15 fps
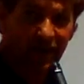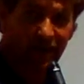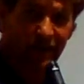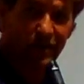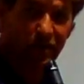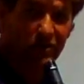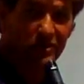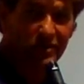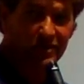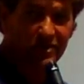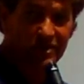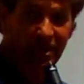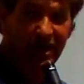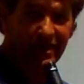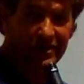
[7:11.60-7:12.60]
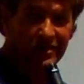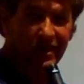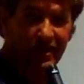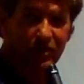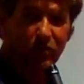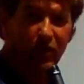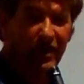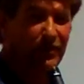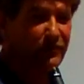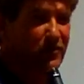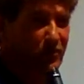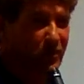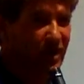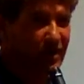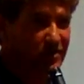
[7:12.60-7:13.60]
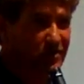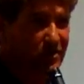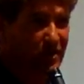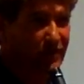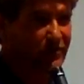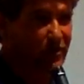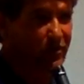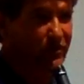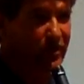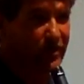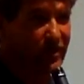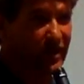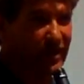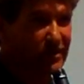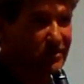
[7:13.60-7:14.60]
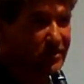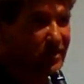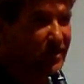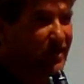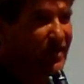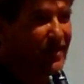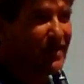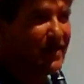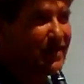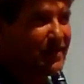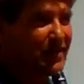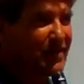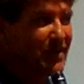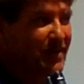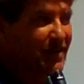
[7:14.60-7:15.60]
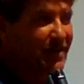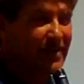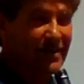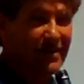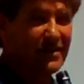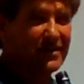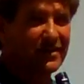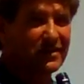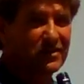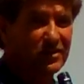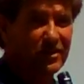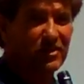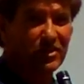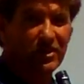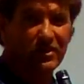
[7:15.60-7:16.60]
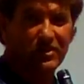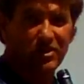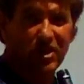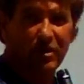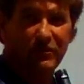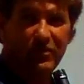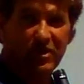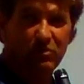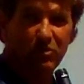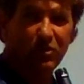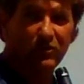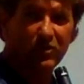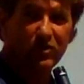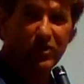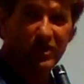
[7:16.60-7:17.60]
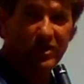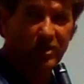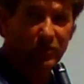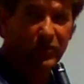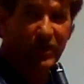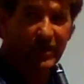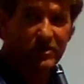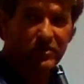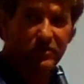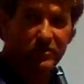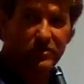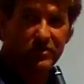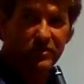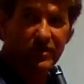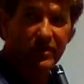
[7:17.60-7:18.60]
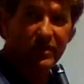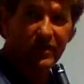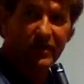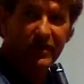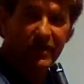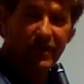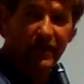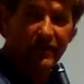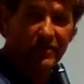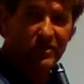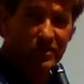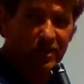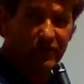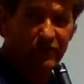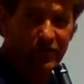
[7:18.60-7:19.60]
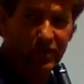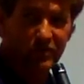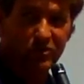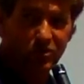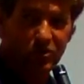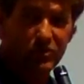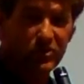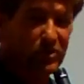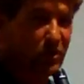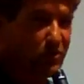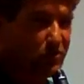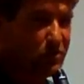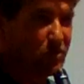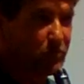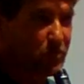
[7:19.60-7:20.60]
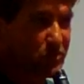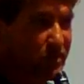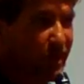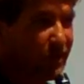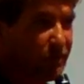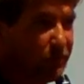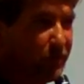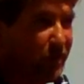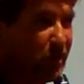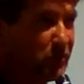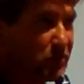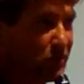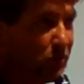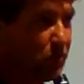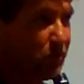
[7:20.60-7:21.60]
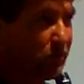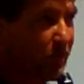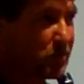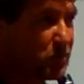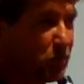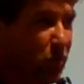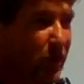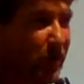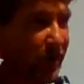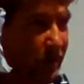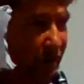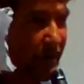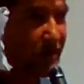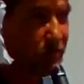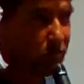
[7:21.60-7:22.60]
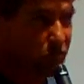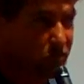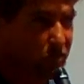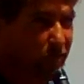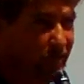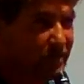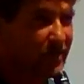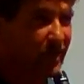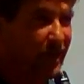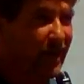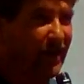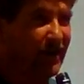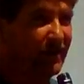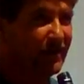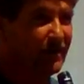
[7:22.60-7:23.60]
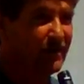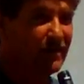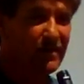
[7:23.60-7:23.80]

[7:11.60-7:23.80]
I noticed that Cy has got quite a few boxes left over here, guys. He does such a good job. If you come over and look at the pictures and the stuff that our troops go through to protect freedoms that we're exploiting like we're doing today,